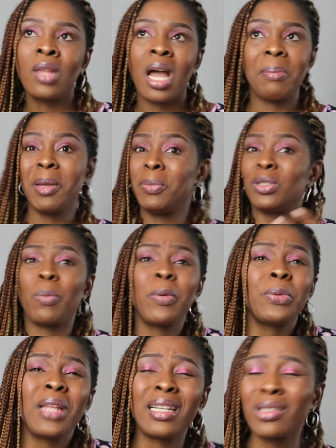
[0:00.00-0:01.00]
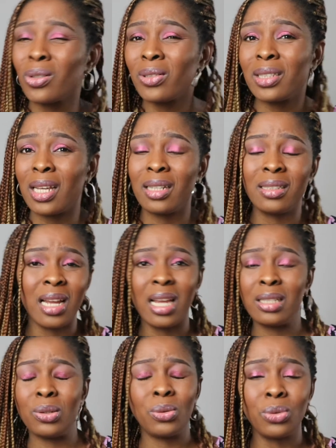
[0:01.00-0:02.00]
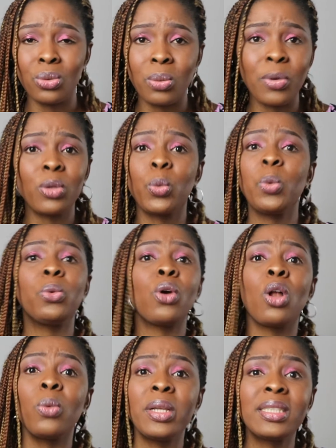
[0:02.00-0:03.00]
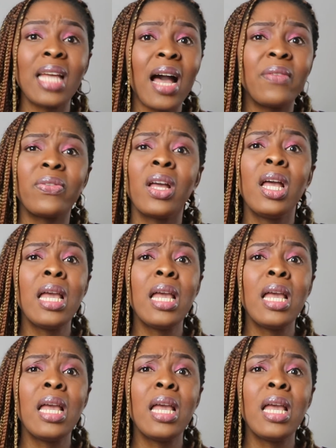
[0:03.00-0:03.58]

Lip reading: and maybe some people that sorted, I don't know, but we would always have